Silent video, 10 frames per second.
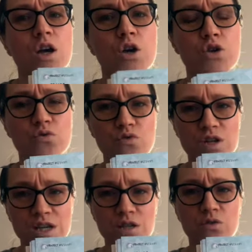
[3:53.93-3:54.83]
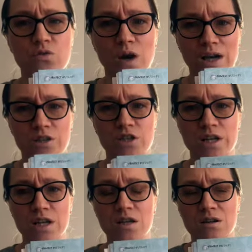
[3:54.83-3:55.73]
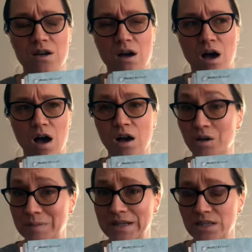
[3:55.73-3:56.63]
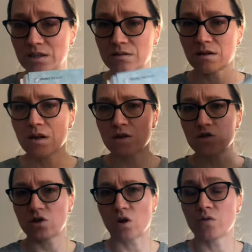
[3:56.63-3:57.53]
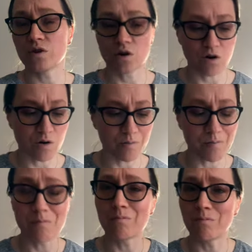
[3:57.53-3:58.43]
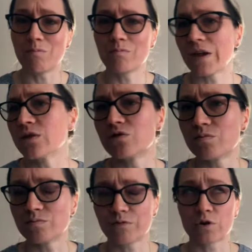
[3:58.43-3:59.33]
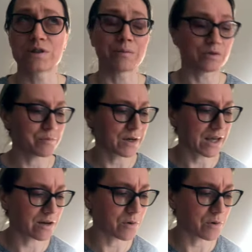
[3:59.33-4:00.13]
You need to actually complete it. So they use, for example, the beginner